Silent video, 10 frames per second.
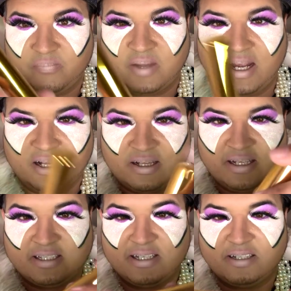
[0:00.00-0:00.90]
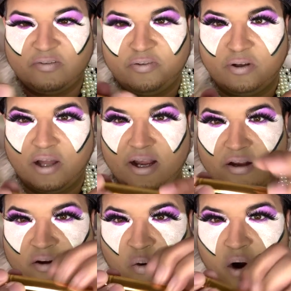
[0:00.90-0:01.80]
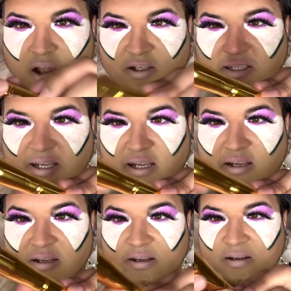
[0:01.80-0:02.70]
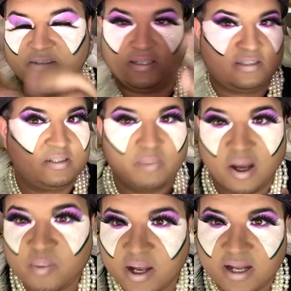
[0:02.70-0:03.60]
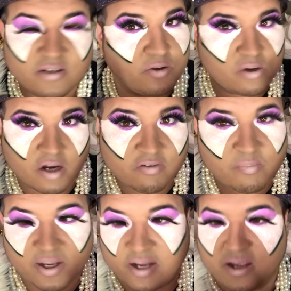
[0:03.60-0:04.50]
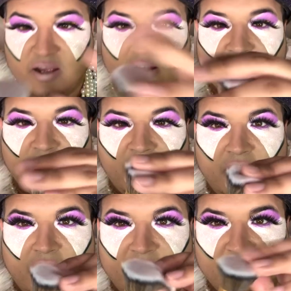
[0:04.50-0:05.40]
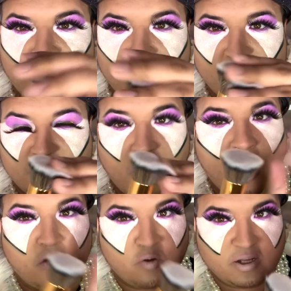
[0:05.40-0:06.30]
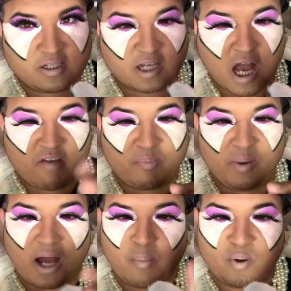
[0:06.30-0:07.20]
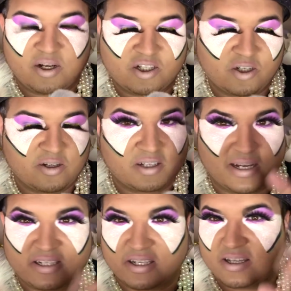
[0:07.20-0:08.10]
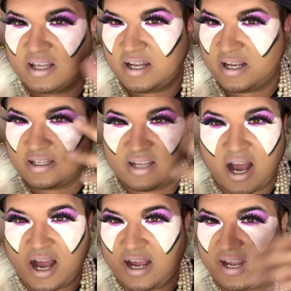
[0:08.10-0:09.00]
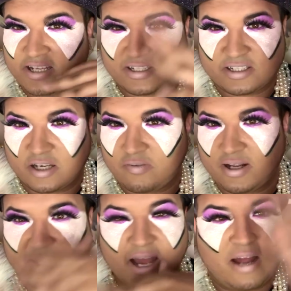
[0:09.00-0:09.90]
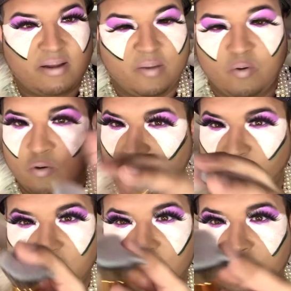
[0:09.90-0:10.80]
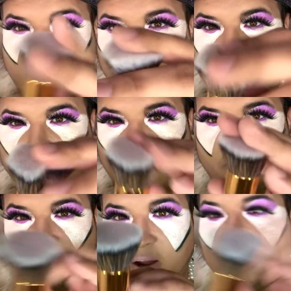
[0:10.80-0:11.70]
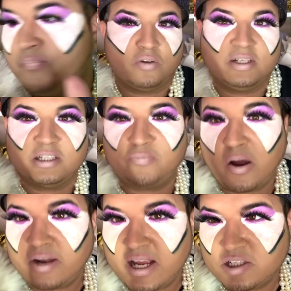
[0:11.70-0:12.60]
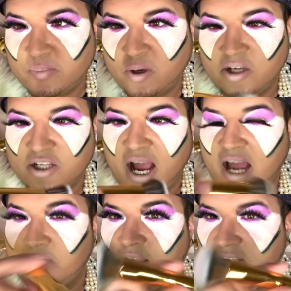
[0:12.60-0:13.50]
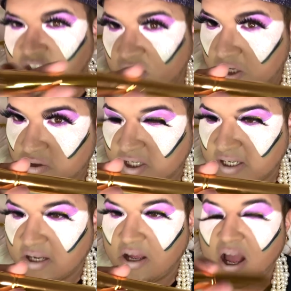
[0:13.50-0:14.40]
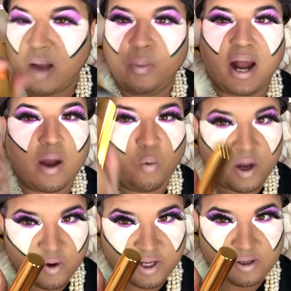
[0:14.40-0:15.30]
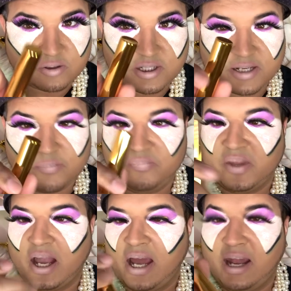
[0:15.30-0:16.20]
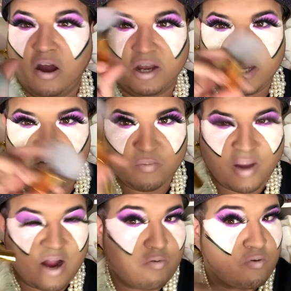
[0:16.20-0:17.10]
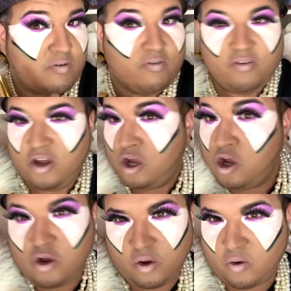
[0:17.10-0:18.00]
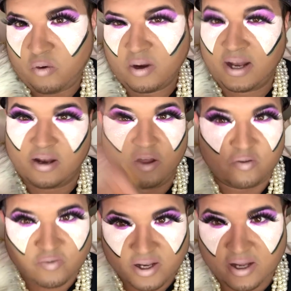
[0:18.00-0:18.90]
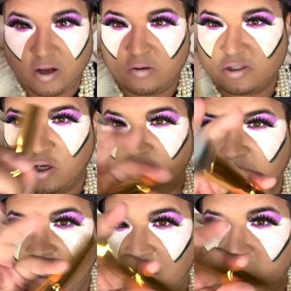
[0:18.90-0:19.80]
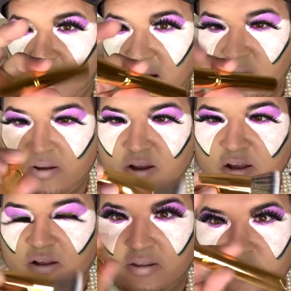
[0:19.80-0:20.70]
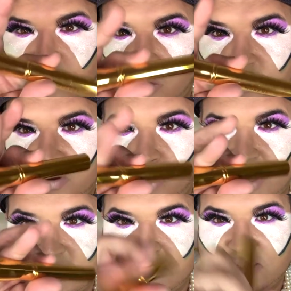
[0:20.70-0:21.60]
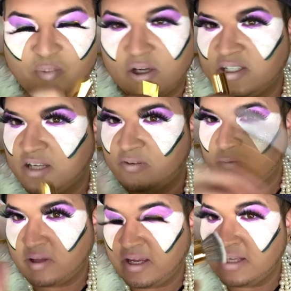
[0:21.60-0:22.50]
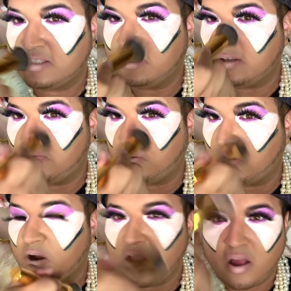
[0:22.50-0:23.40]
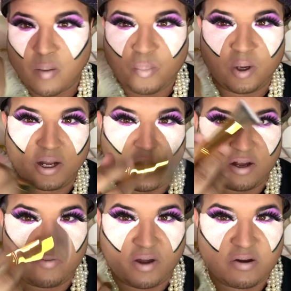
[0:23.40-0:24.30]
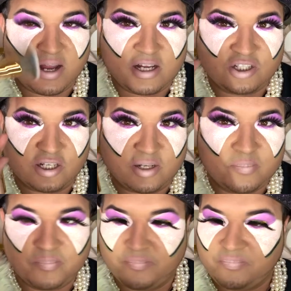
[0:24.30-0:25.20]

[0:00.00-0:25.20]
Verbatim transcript: like this doesn't feel like quality. D just my opinions don't come from me. And then these brushes are really soft, but I'm pretty sure it's like synthetic dyes and stuff like that, chemicals and whatever make it really soft, right? So this is foundation brush. I have yet to use it, but I will use it. And then I'll give you my review in another video. So if you care about the Morphe Y6 brush and if it really is good for putting on your foundation,